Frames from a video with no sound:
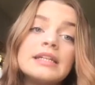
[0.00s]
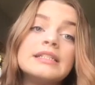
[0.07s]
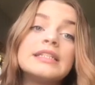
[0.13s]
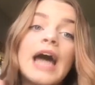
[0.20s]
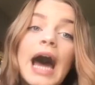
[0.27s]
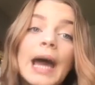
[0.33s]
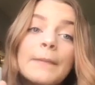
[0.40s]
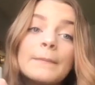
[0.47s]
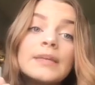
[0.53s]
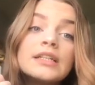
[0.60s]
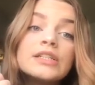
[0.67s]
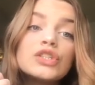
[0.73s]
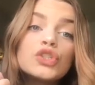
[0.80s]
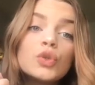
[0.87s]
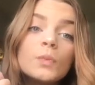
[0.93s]

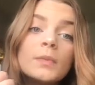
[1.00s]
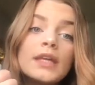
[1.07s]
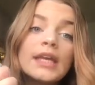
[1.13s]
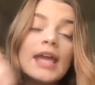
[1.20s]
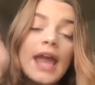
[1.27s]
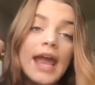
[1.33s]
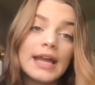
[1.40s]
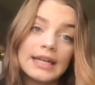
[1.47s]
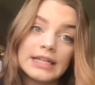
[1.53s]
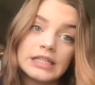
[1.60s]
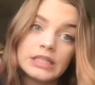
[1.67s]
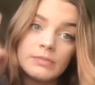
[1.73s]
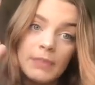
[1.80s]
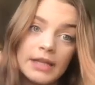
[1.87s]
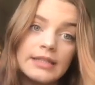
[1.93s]
time-consuming and
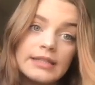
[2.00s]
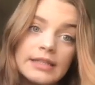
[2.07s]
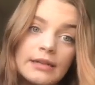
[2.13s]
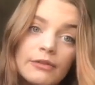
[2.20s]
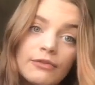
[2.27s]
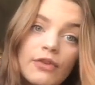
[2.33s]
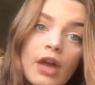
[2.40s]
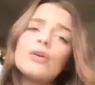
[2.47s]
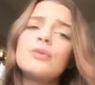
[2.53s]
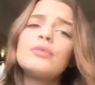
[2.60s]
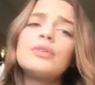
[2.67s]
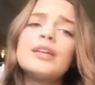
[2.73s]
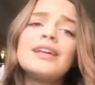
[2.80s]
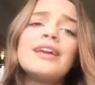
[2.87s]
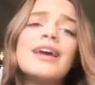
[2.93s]
expensive. Not
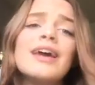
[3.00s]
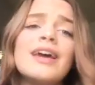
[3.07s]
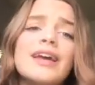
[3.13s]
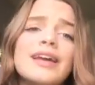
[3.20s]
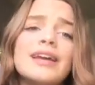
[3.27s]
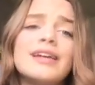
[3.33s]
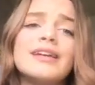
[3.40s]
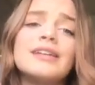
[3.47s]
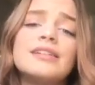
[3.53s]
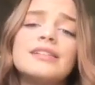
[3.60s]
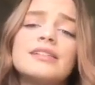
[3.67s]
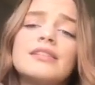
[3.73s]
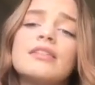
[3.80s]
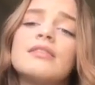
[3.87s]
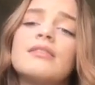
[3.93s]
only
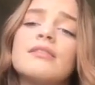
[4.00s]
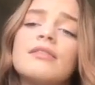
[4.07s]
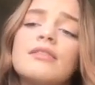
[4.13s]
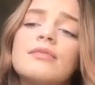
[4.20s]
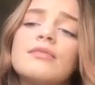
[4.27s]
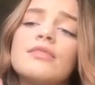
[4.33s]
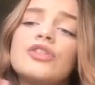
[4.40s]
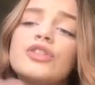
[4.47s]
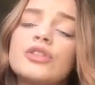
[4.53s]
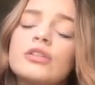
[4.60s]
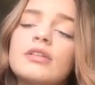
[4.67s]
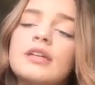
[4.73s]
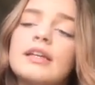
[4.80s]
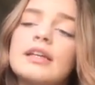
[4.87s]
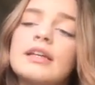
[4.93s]
is
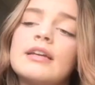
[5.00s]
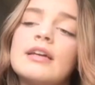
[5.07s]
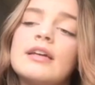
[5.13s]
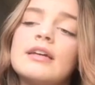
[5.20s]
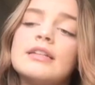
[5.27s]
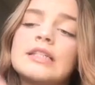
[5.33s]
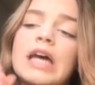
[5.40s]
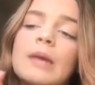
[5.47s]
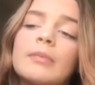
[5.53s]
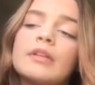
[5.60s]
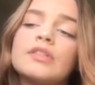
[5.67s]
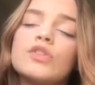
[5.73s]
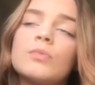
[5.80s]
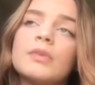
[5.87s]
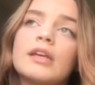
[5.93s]
cheerleading
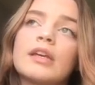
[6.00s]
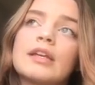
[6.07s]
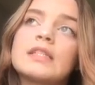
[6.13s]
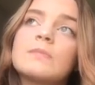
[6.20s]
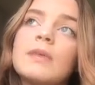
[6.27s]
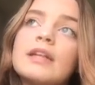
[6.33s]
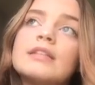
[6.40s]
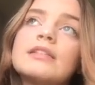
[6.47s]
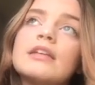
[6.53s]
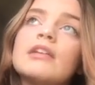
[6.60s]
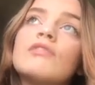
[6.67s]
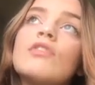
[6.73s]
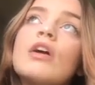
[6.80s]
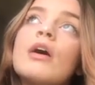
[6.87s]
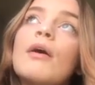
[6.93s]
time-consuming and
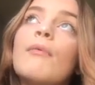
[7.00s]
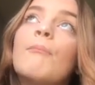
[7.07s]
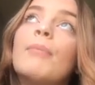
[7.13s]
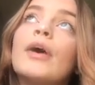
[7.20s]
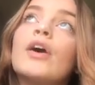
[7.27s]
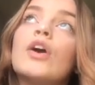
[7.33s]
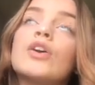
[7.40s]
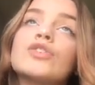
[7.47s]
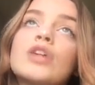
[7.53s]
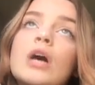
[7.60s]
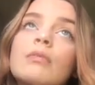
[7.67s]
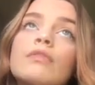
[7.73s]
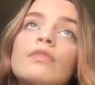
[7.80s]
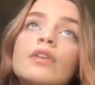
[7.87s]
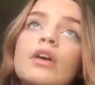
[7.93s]
expensive, but on
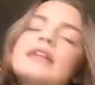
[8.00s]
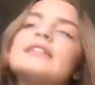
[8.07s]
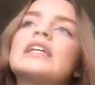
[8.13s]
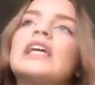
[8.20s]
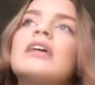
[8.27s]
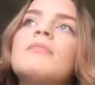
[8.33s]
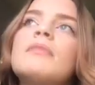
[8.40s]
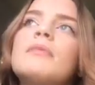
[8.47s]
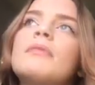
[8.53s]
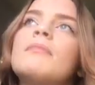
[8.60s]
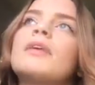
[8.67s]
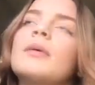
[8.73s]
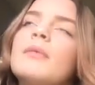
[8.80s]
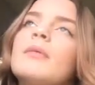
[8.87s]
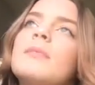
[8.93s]
top of it, it's a
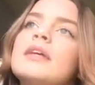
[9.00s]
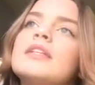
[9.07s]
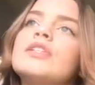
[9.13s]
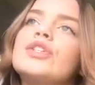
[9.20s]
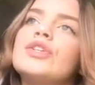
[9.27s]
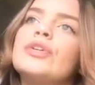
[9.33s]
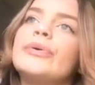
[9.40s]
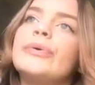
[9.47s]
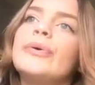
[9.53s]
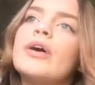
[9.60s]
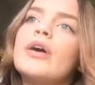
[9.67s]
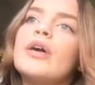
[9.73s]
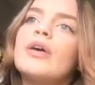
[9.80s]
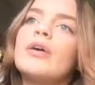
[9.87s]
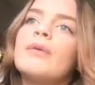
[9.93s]
commitment to
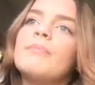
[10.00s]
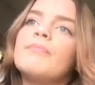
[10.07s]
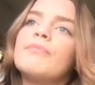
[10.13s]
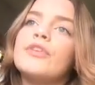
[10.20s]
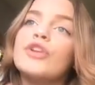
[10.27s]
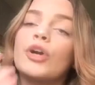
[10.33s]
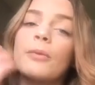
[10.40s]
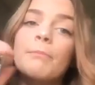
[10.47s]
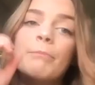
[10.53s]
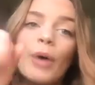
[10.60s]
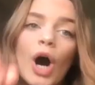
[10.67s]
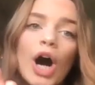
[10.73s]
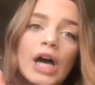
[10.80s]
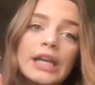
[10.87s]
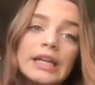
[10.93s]
your
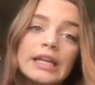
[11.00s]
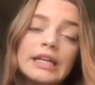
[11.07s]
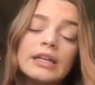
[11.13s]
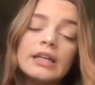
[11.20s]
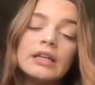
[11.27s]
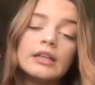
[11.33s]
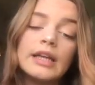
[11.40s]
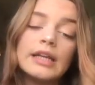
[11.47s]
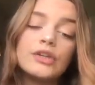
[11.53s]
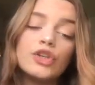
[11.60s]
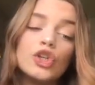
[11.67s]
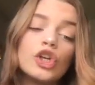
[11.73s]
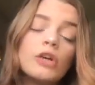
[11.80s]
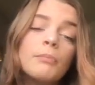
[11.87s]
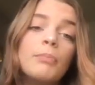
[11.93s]
body. Like,
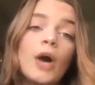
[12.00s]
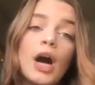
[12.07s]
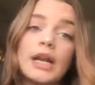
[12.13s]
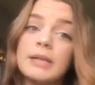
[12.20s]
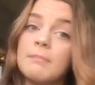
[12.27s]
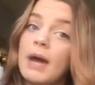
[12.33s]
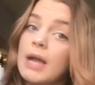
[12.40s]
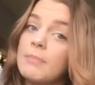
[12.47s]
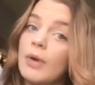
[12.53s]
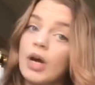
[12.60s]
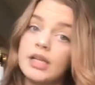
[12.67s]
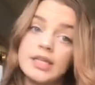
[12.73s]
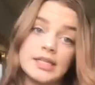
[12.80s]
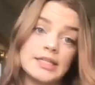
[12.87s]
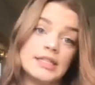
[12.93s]
your body. My
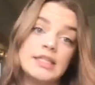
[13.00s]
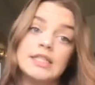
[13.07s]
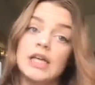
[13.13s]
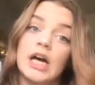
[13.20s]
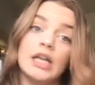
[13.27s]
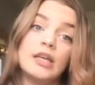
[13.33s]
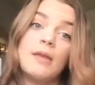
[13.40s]
body is done.